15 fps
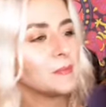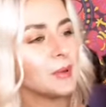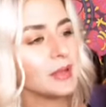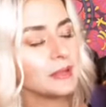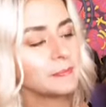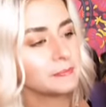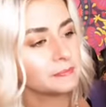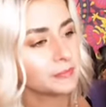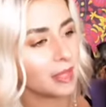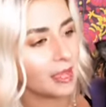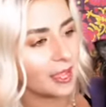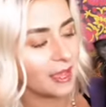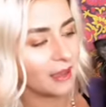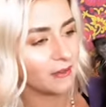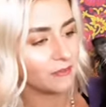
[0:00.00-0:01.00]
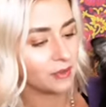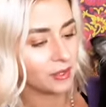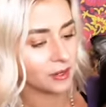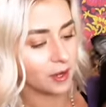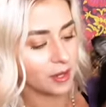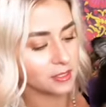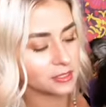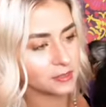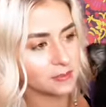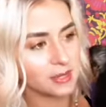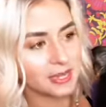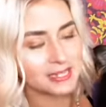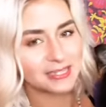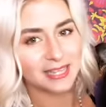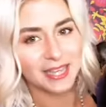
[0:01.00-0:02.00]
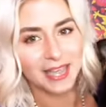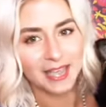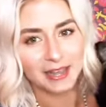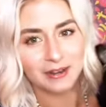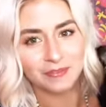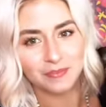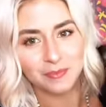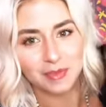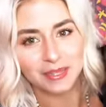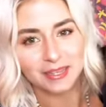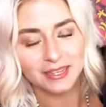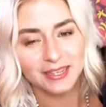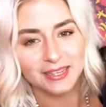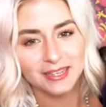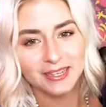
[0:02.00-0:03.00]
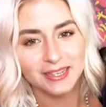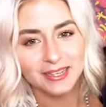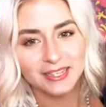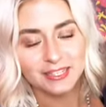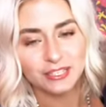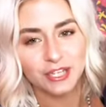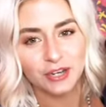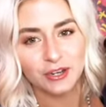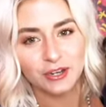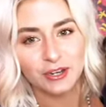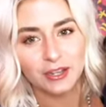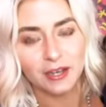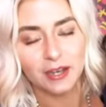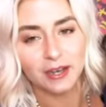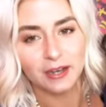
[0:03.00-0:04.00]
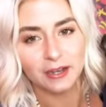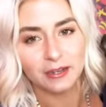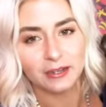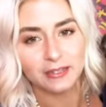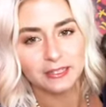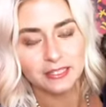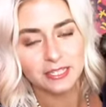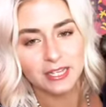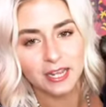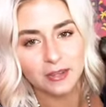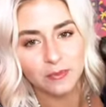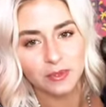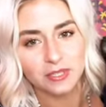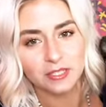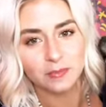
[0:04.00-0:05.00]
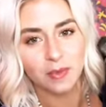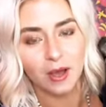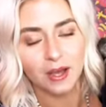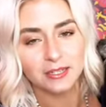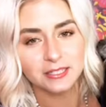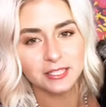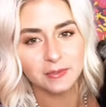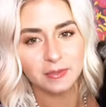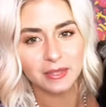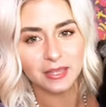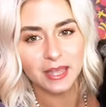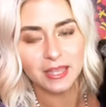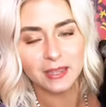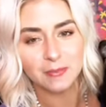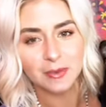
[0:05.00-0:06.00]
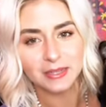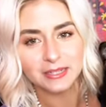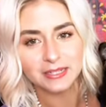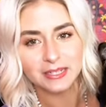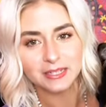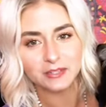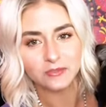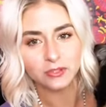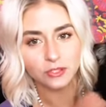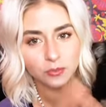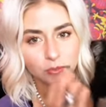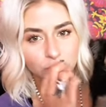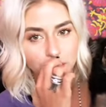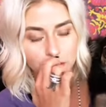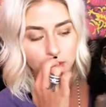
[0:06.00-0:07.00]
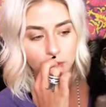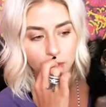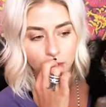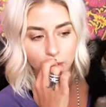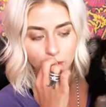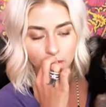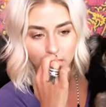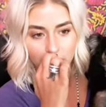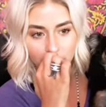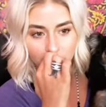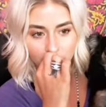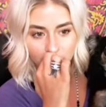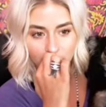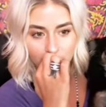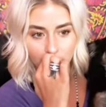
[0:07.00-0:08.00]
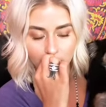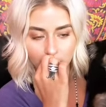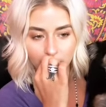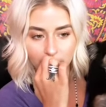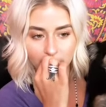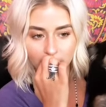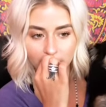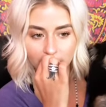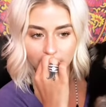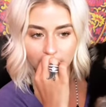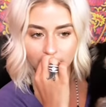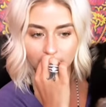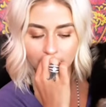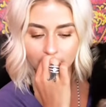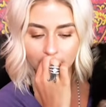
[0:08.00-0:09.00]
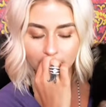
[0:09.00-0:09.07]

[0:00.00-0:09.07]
But I have an awesome night ahead of me sharing uh, tonight with some awesome like-minded individuals in the vegan community.